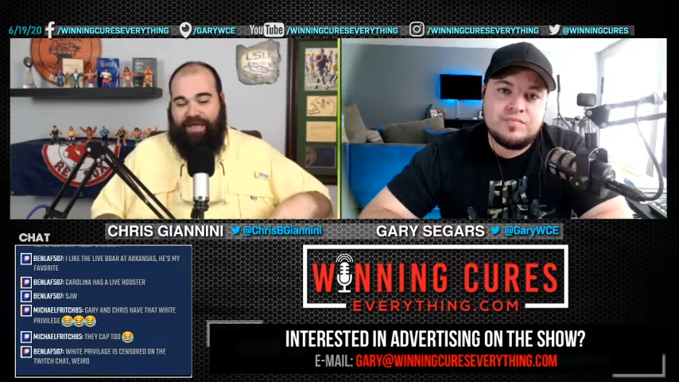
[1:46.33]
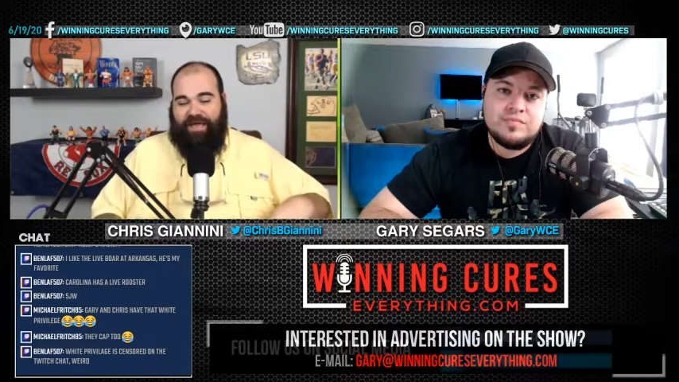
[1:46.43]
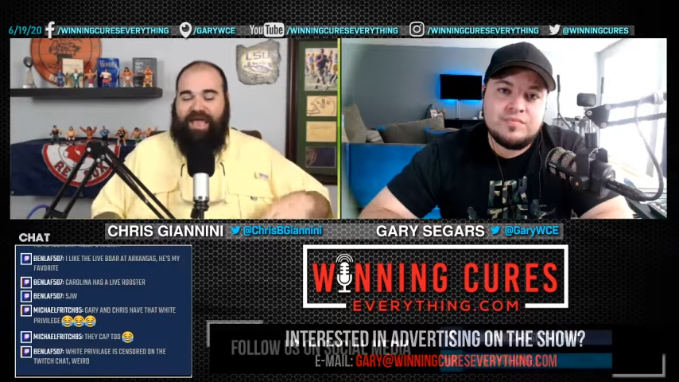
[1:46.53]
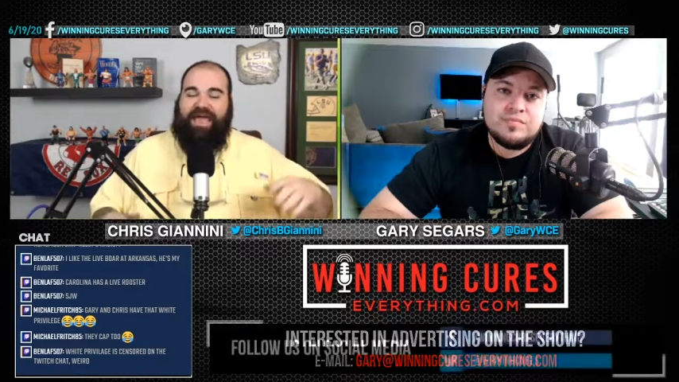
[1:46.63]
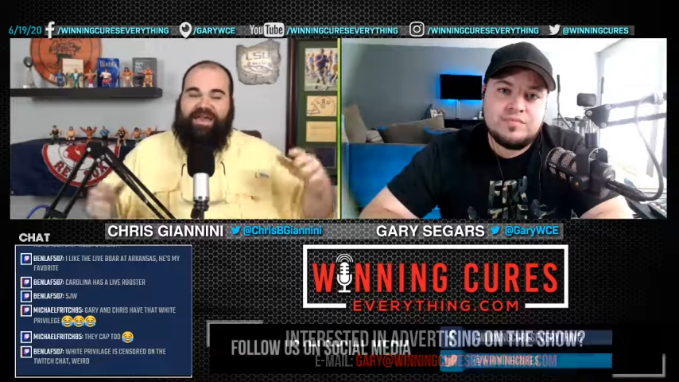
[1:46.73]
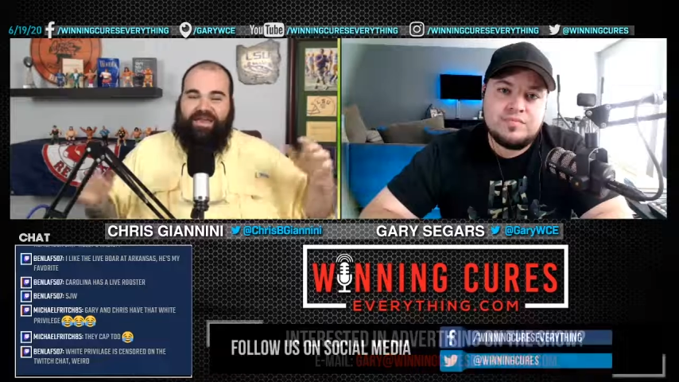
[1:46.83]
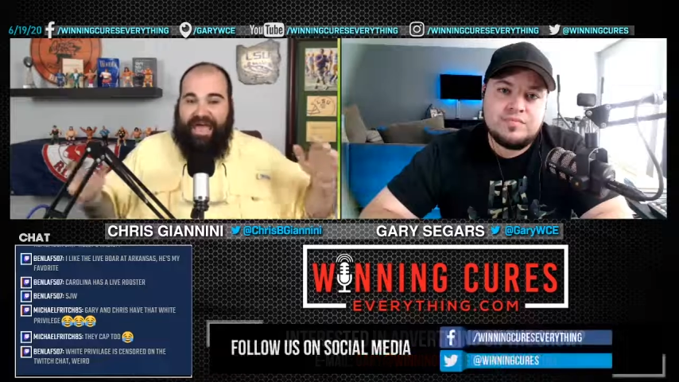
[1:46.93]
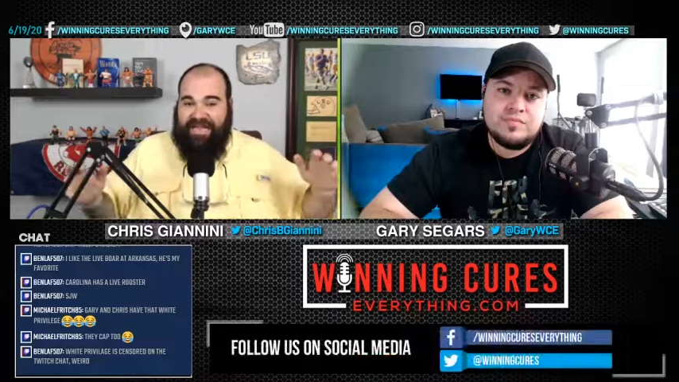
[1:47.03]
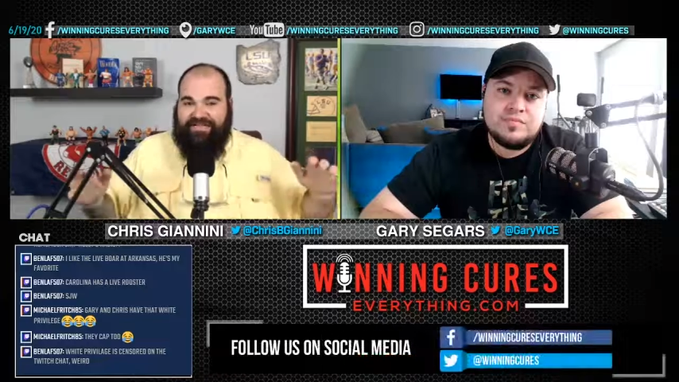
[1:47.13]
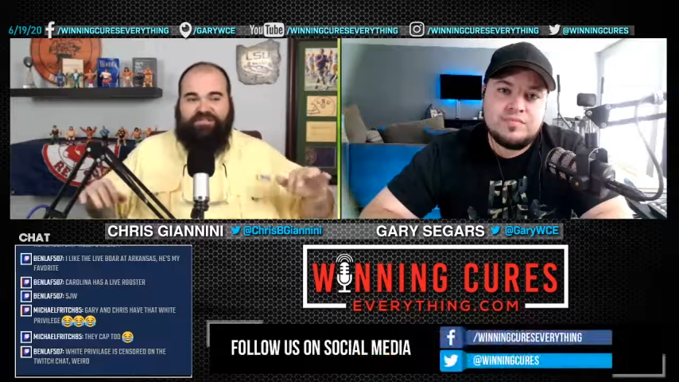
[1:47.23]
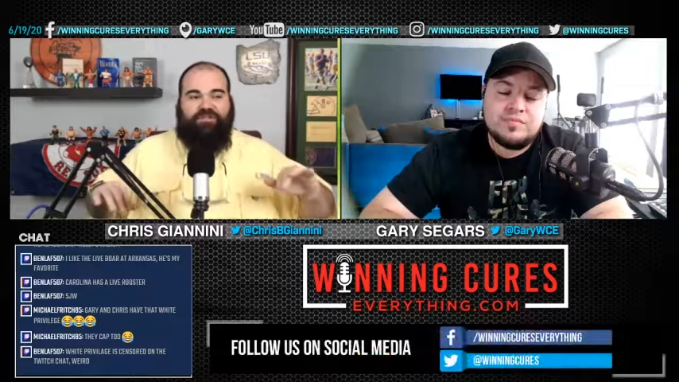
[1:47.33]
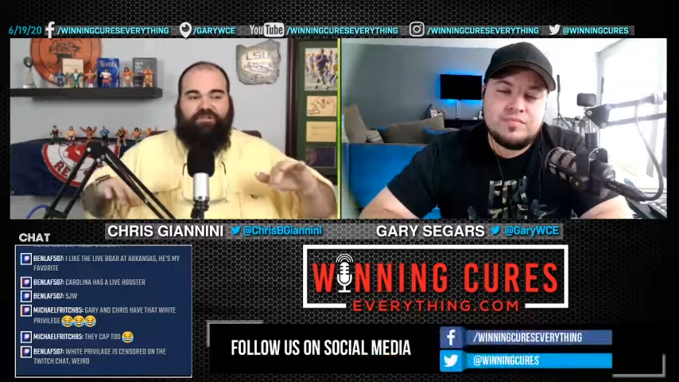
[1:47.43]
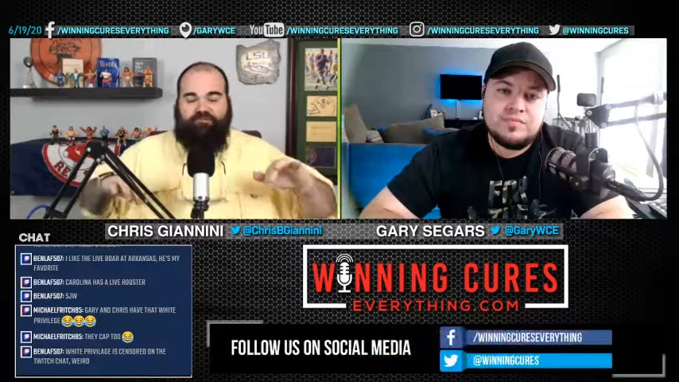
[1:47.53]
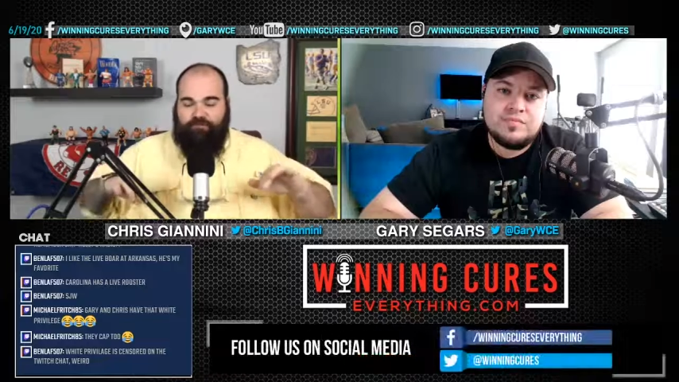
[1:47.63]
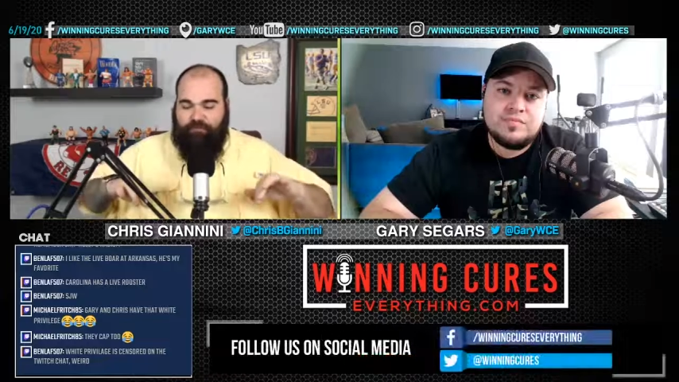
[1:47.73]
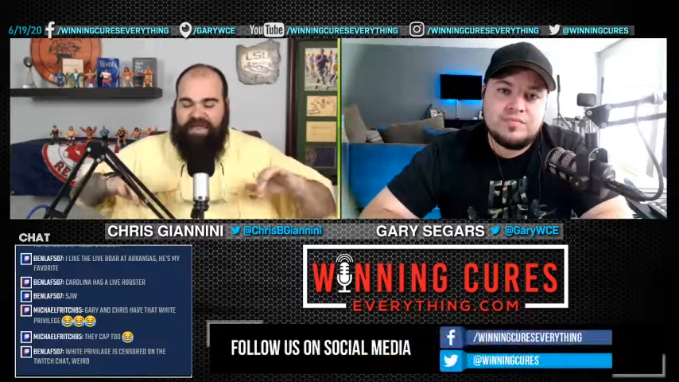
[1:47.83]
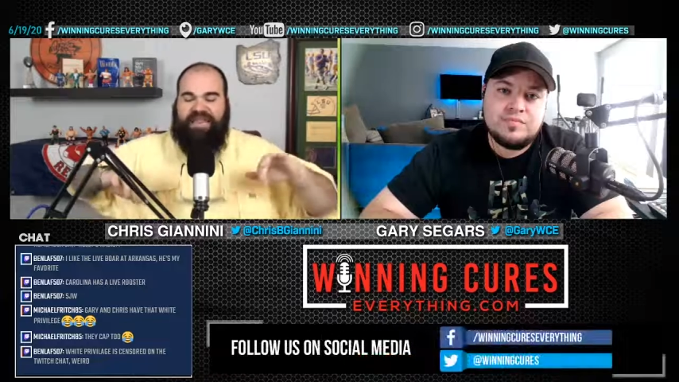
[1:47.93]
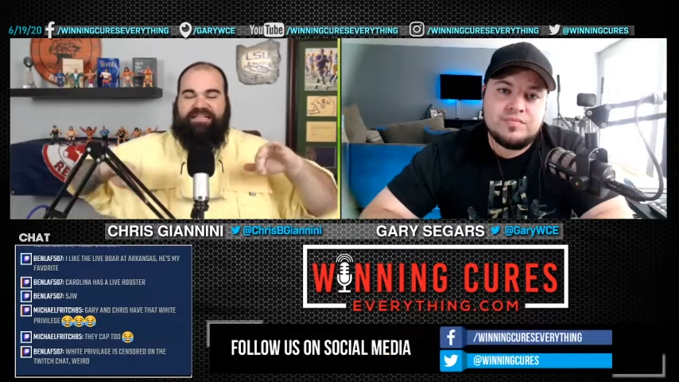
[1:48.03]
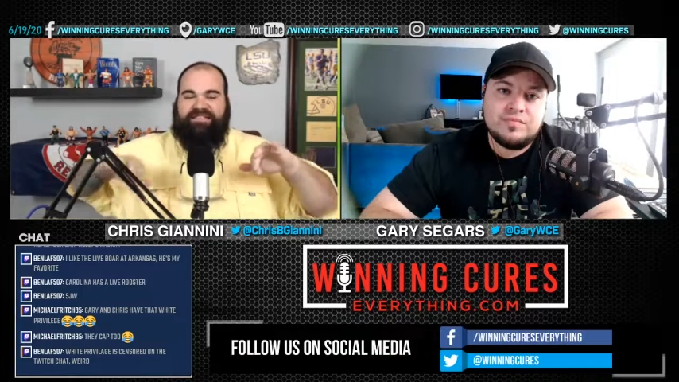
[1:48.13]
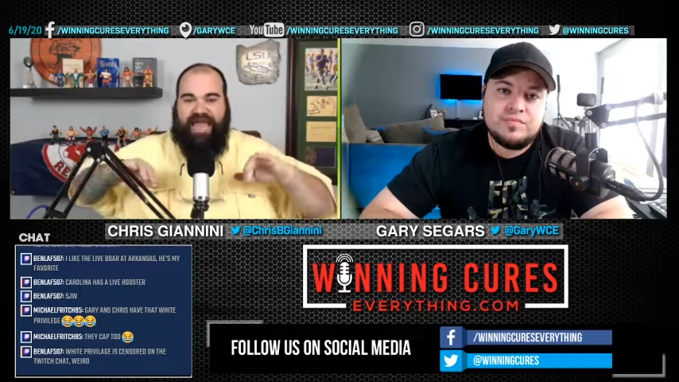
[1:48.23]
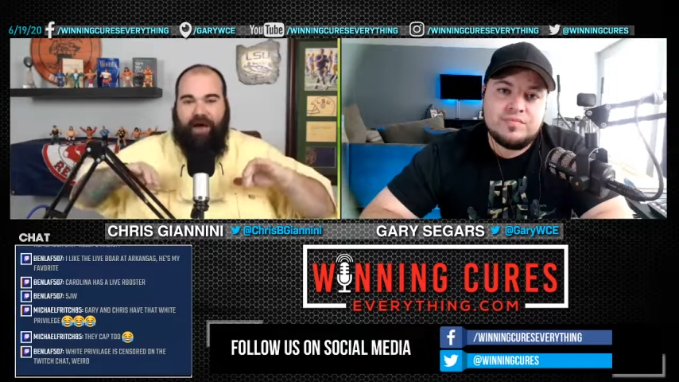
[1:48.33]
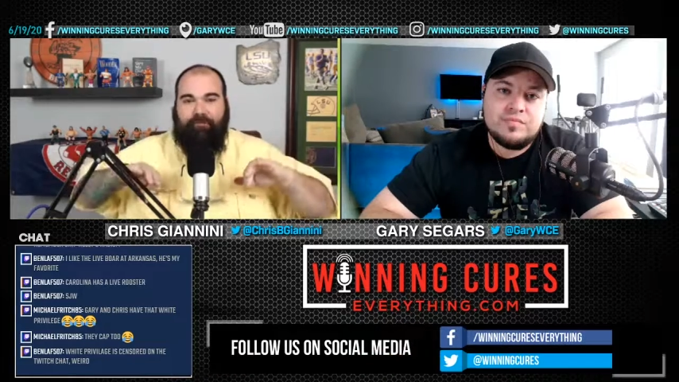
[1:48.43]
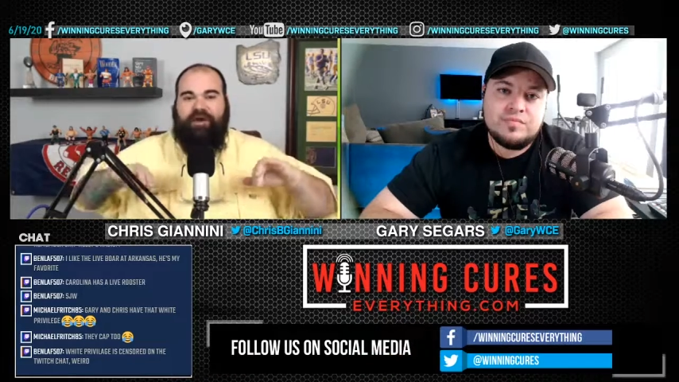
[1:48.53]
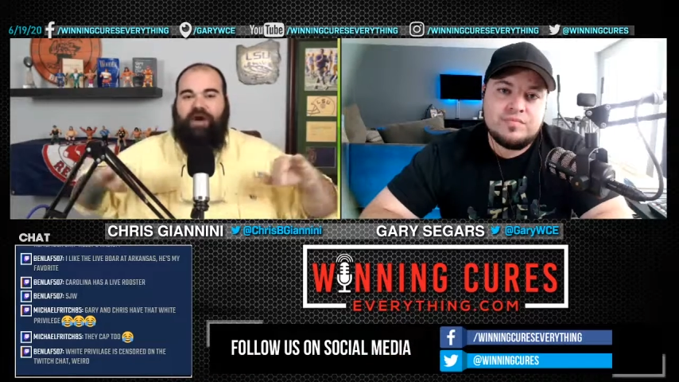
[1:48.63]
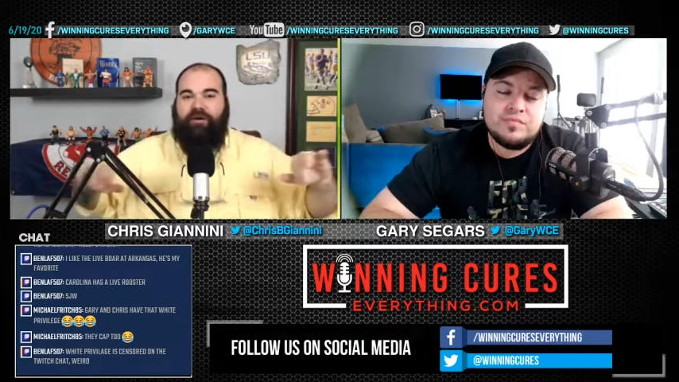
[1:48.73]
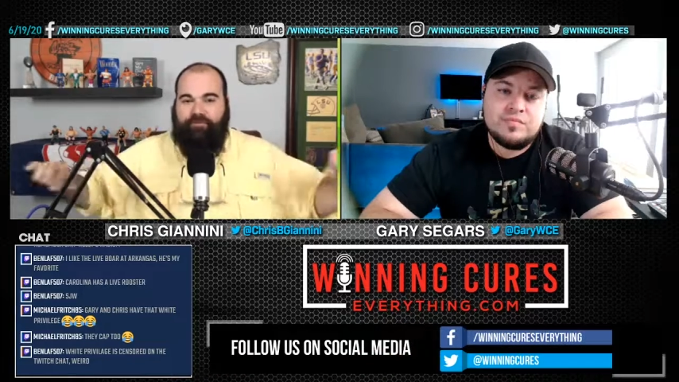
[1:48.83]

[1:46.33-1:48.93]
Speaker 1: And that's it has now become